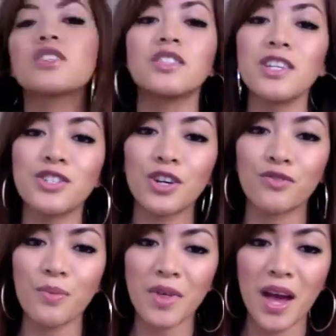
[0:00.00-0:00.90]
A t-shirt
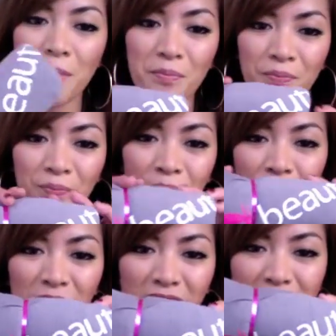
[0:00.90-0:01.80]
from them.
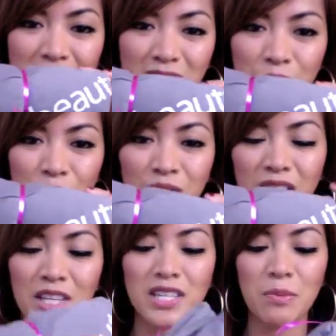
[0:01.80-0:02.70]
It just says Beautylish.